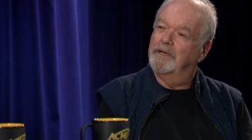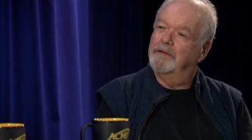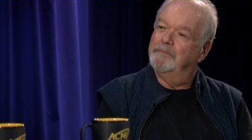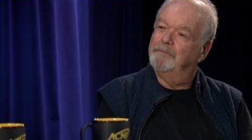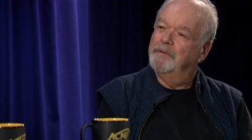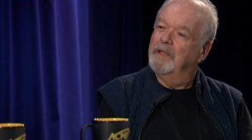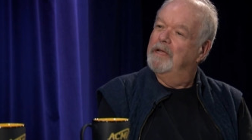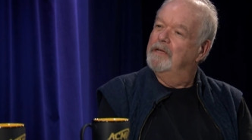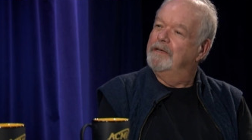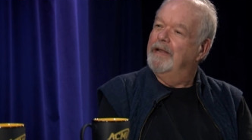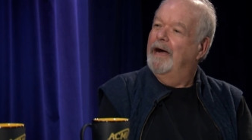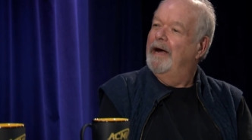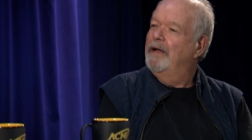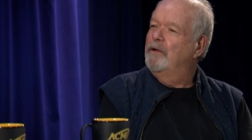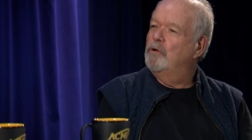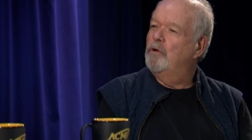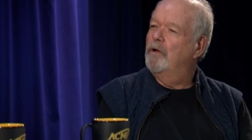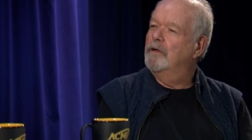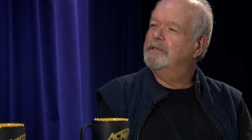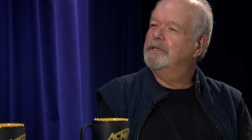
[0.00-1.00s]
um, now how
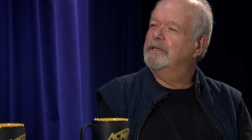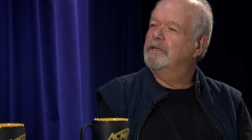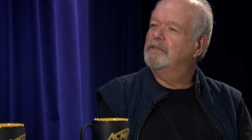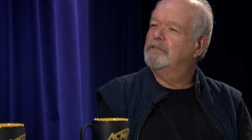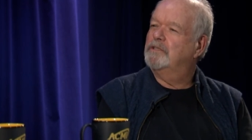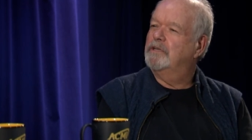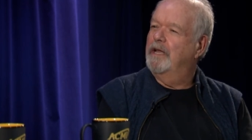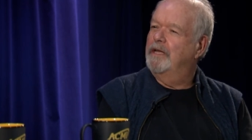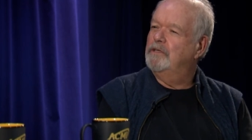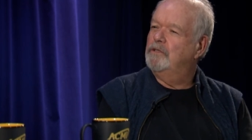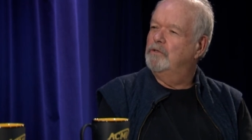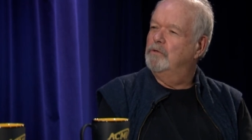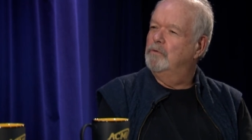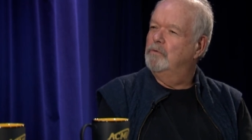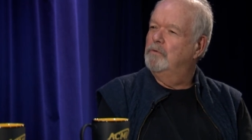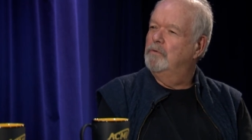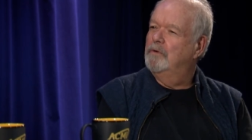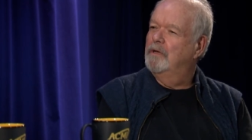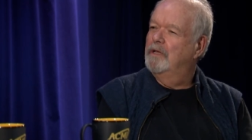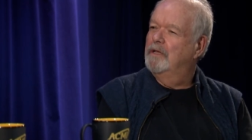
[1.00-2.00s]
long did it take
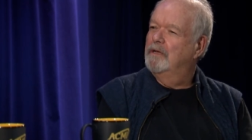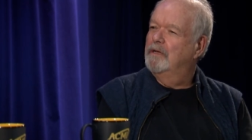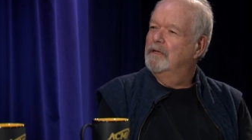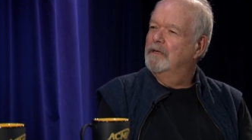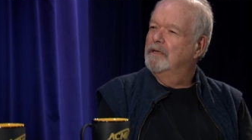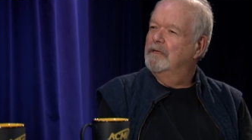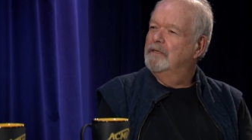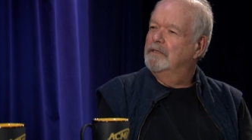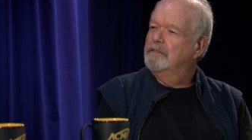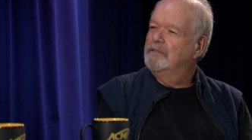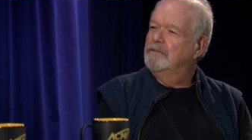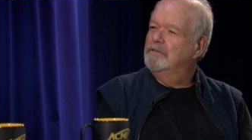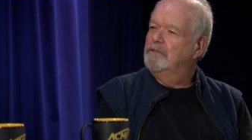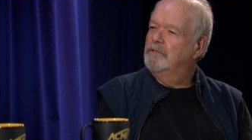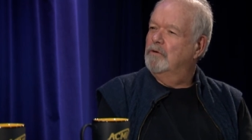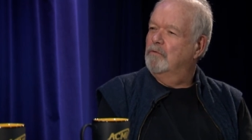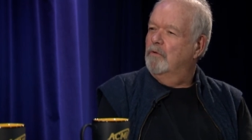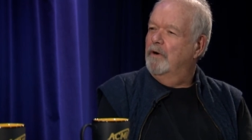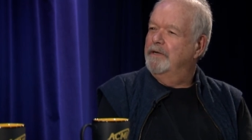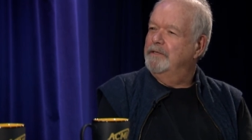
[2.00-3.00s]
you
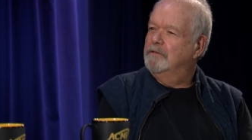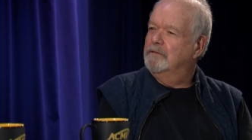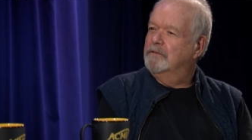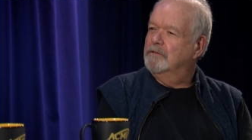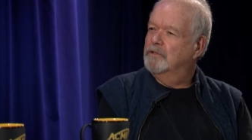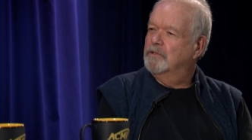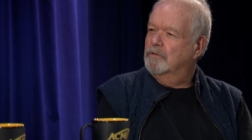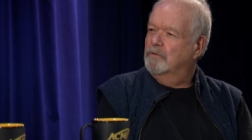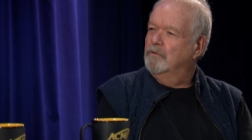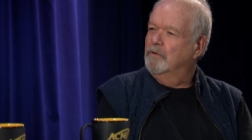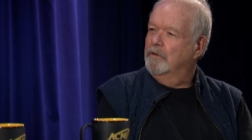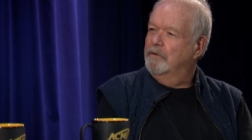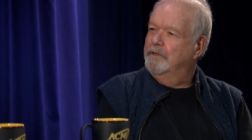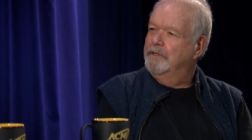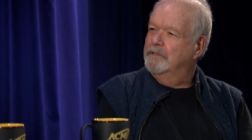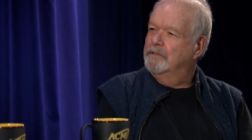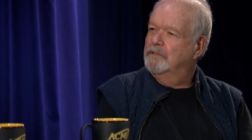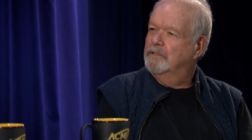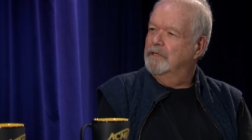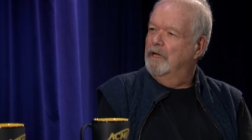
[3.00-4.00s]
to write the story
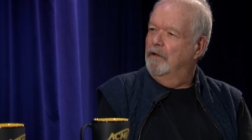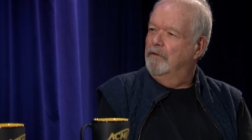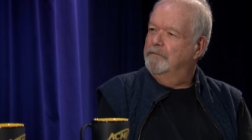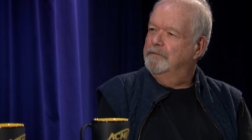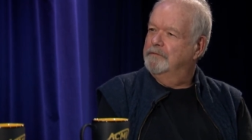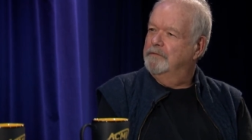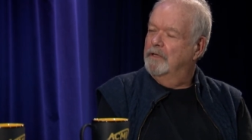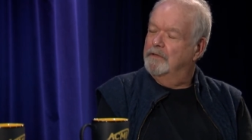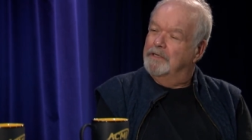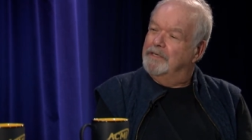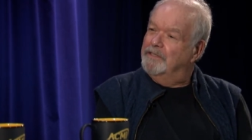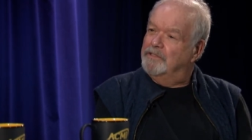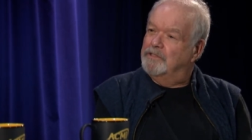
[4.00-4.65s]
itself, of the